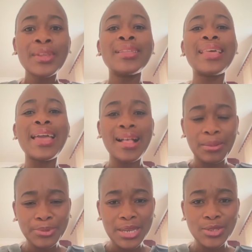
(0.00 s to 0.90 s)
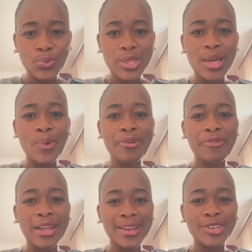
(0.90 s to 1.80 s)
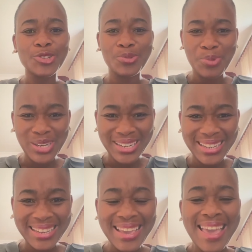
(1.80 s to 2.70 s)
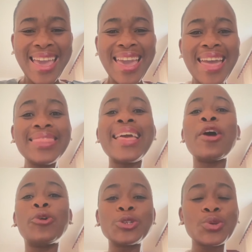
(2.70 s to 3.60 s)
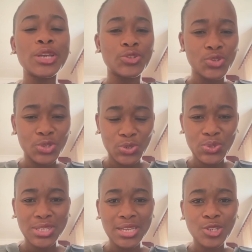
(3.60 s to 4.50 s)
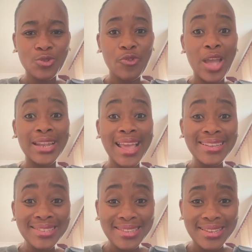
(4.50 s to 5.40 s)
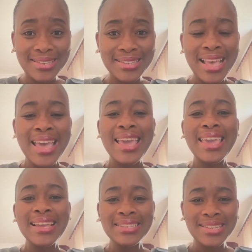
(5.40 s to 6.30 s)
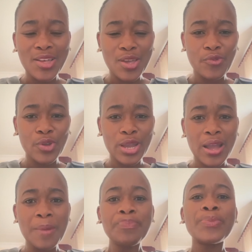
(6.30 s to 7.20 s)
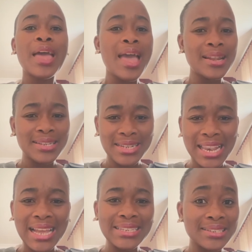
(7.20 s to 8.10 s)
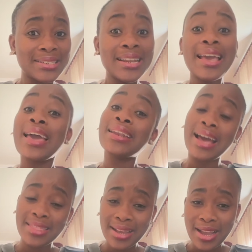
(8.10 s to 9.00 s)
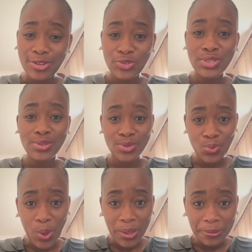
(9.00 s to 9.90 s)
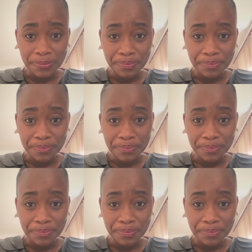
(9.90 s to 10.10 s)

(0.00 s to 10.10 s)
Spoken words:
They helped us with our financial modeling, and they also introduced us to financiers in South Africa and in London and other countries as well.